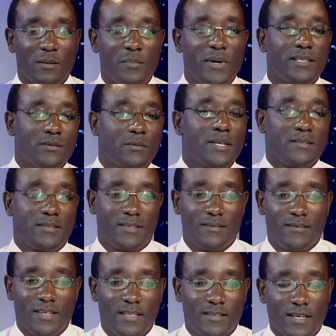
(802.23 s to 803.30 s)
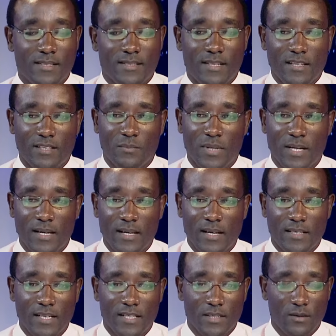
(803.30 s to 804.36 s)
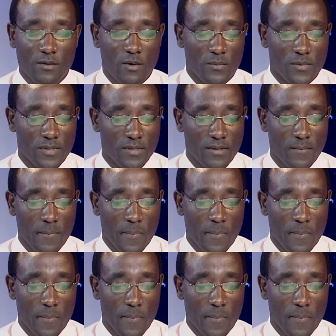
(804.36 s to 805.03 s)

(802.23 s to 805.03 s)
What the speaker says: but let us start by intestinal worms.